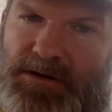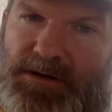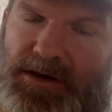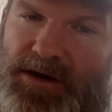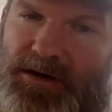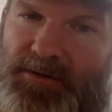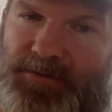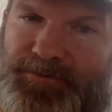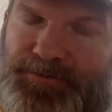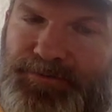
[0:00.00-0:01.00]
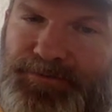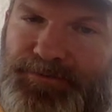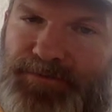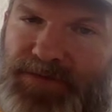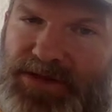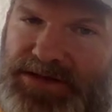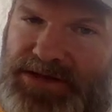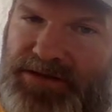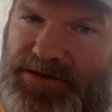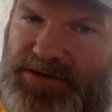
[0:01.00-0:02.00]
Now, does
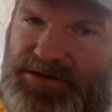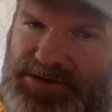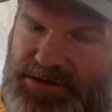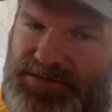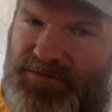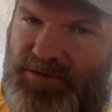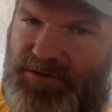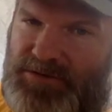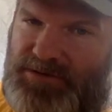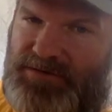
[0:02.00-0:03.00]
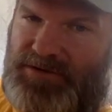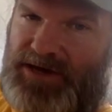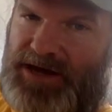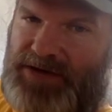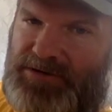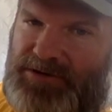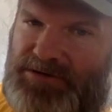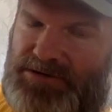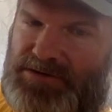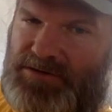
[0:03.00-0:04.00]
that reduce? Does 400 over 9
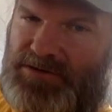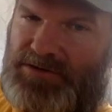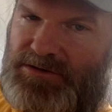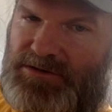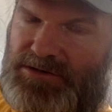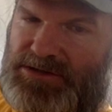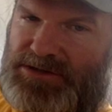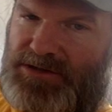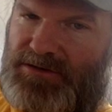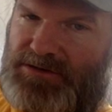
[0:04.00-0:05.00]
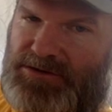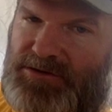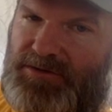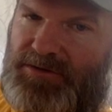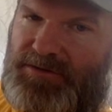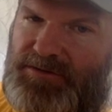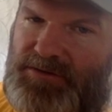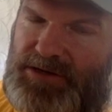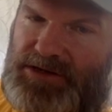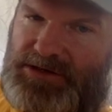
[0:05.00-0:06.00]
reduce? Well, just like the trick with
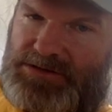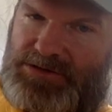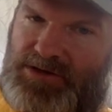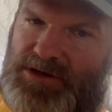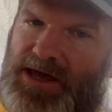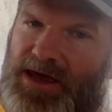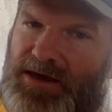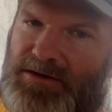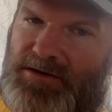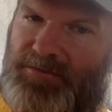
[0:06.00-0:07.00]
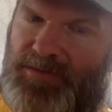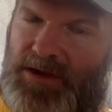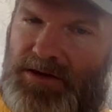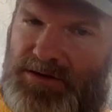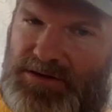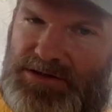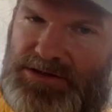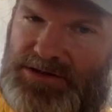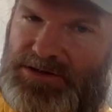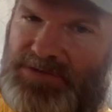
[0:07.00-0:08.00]
threes, you can add up the
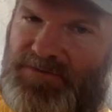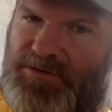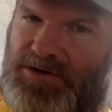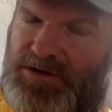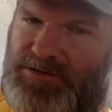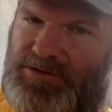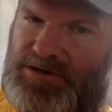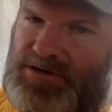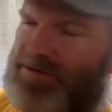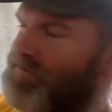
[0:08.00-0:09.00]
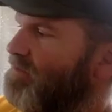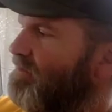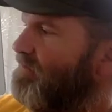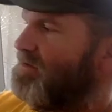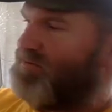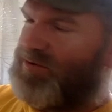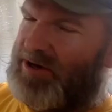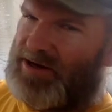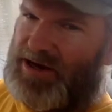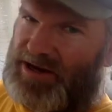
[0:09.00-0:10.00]
digits in 400, and if they're divisible
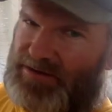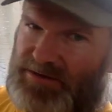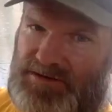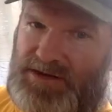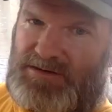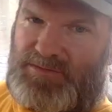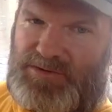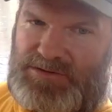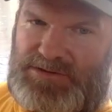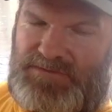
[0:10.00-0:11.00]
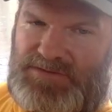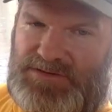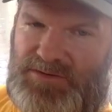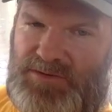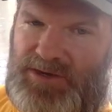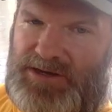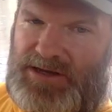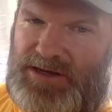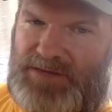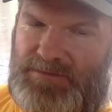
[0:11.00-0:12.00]
by 9, then that number is divisible by
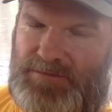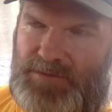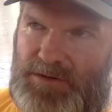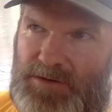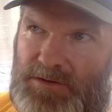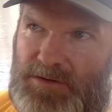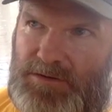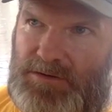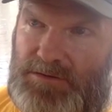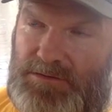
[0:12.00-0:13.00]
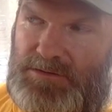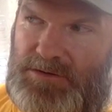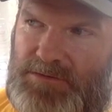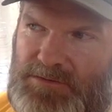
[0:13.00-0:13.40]
9. I hope